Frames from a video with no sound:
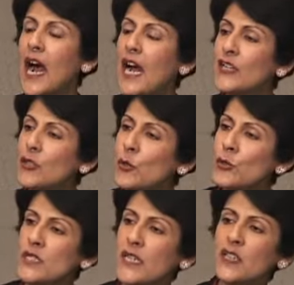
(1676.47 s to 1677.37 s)
are
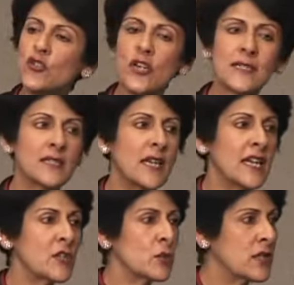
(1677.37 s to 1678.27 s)
used in just
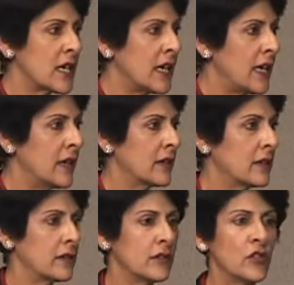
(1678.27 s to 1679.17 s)
day to day
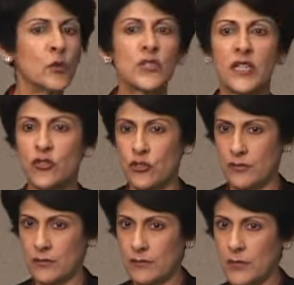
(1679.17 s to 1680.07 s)
usage.
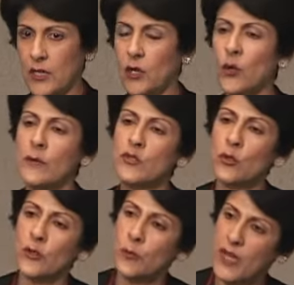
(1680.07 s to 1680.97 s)
Oh, I'm so
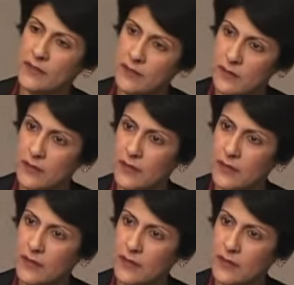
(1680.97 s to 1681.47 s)
depressed.